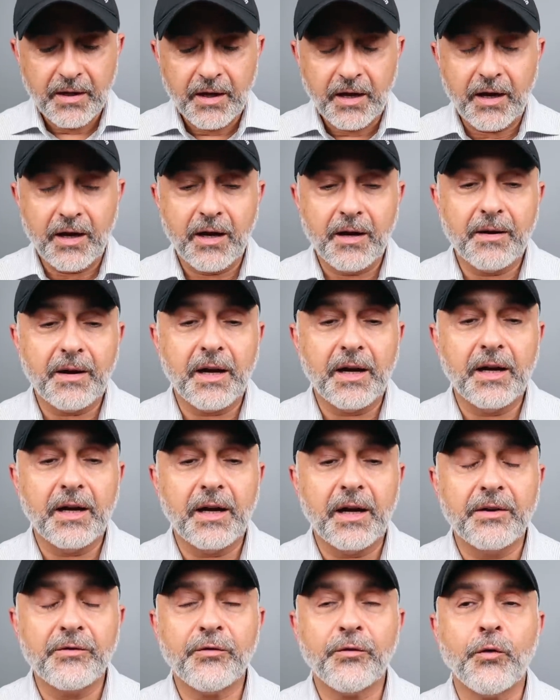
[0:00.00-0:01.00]
Uh, uh,
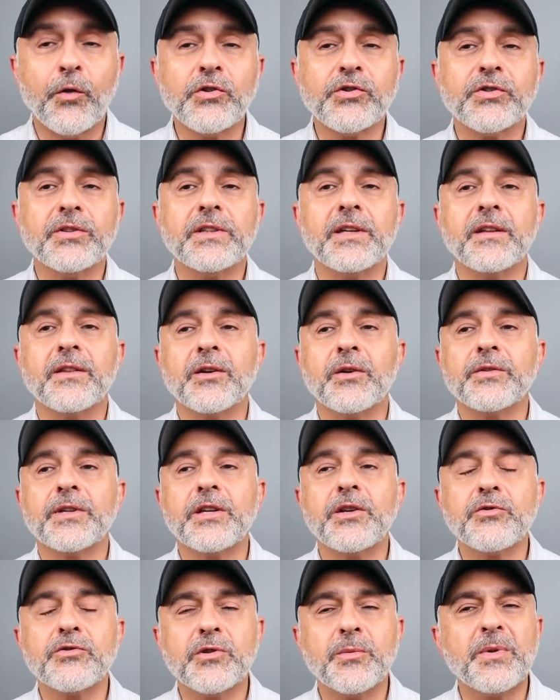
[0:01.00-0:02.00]
unfortunately, though, there
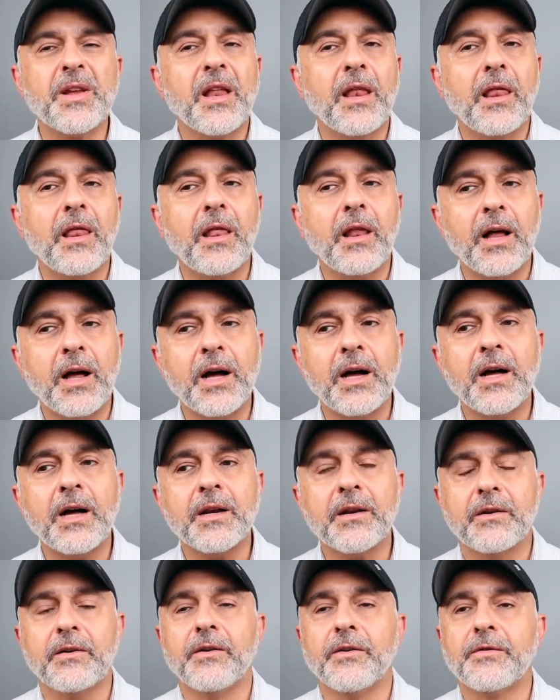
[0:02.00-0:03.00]
used to be a
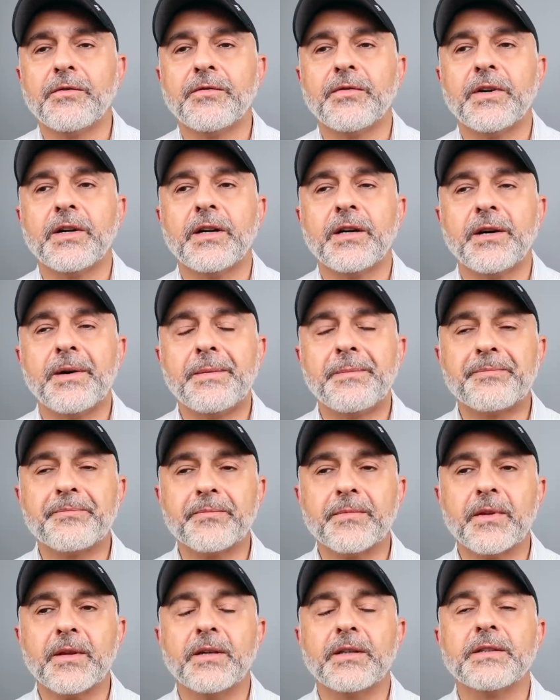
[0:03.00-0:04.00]
lot of um,
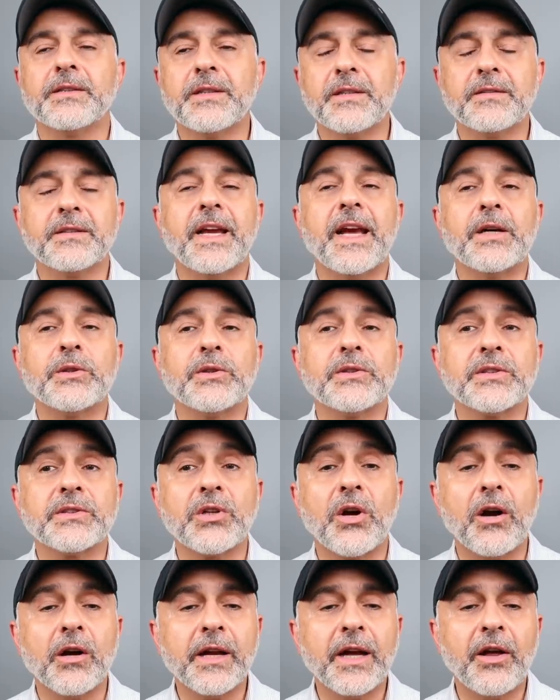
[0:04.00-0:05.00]
discounted
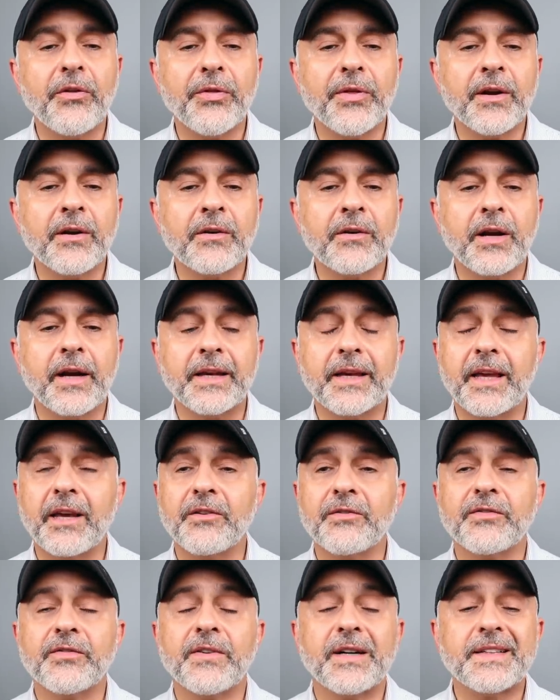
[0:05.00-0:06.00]
stock out there. I
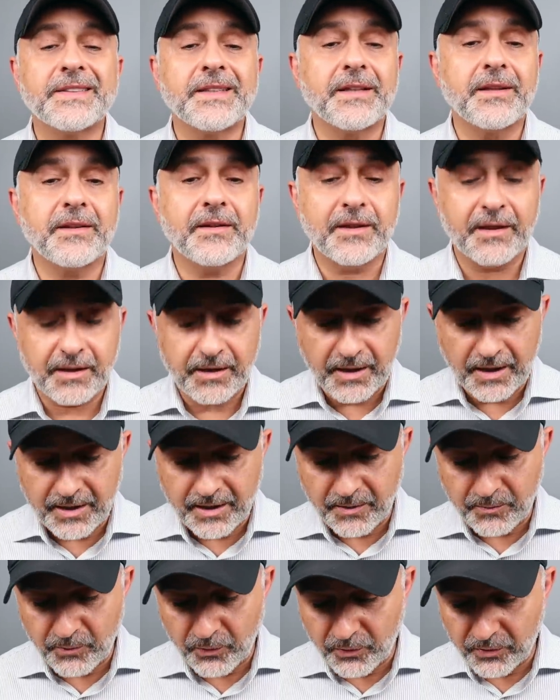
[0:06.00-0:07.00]
can't find anything
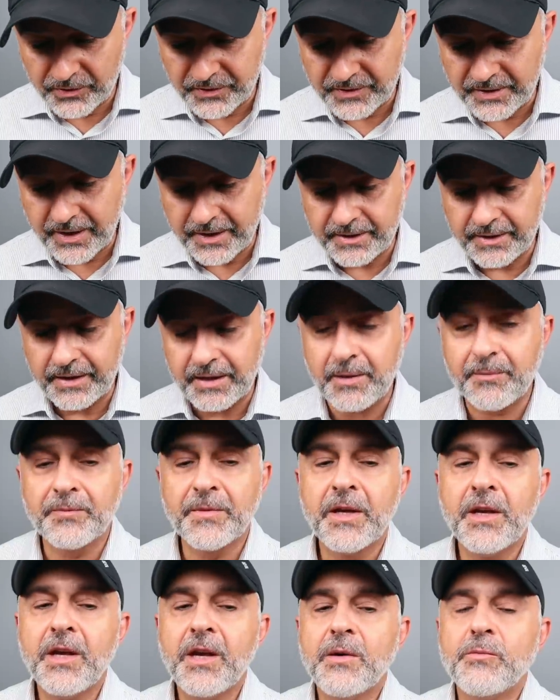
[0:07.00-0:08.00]
anymore, sadly.
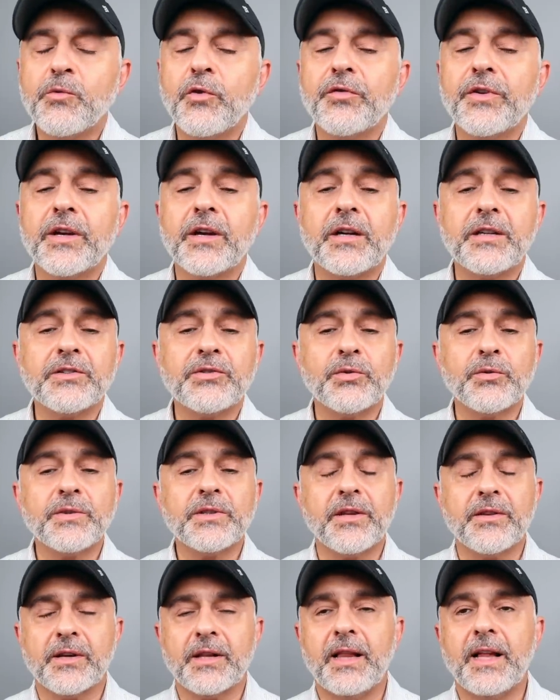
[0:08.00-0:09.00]
Moving on to
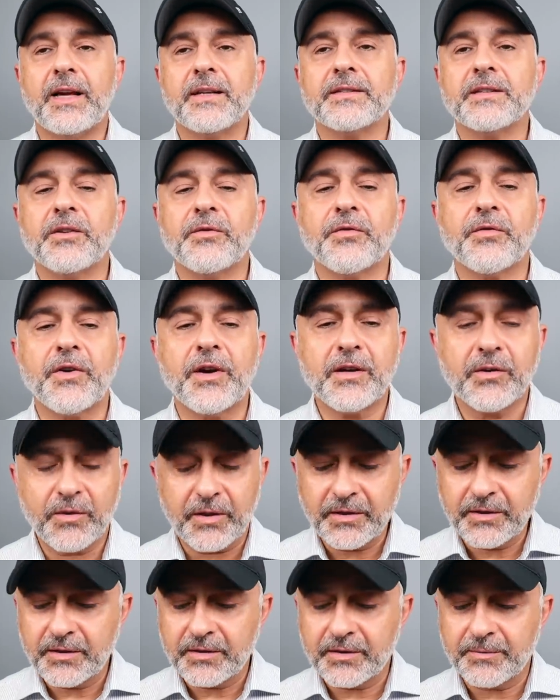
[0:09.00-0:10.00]
another classic
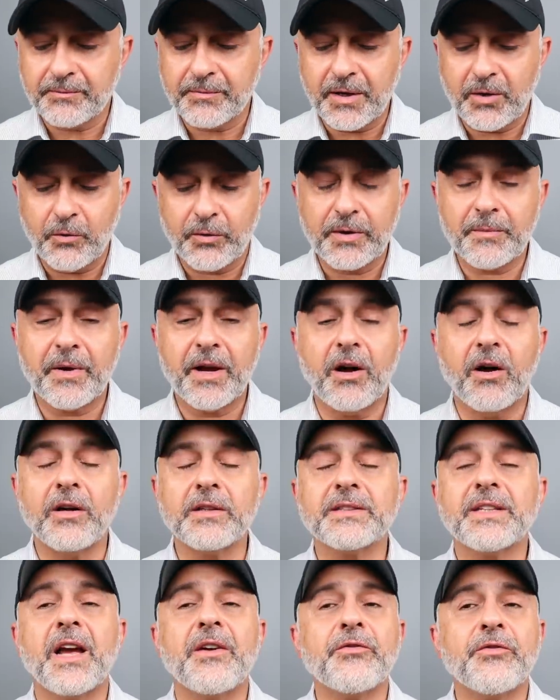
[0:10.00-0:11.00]
fragrance, but one of my
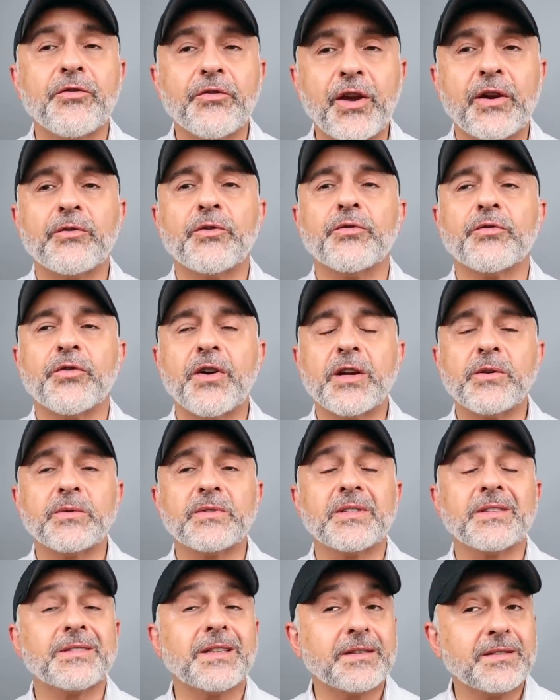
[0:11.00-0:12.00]
all-time favorite
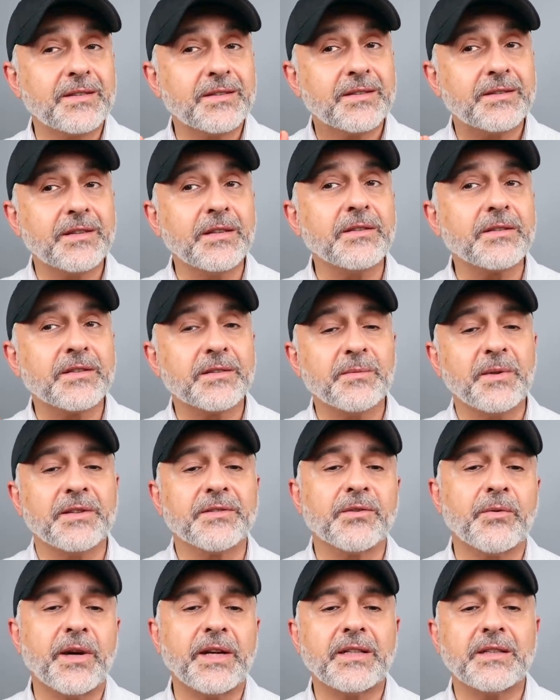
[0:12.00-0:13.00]
fragrances that still
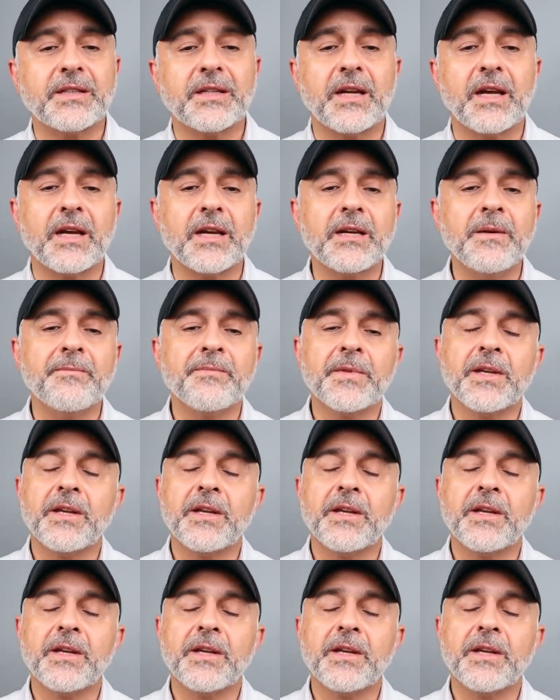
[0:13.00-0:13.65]
smells great today.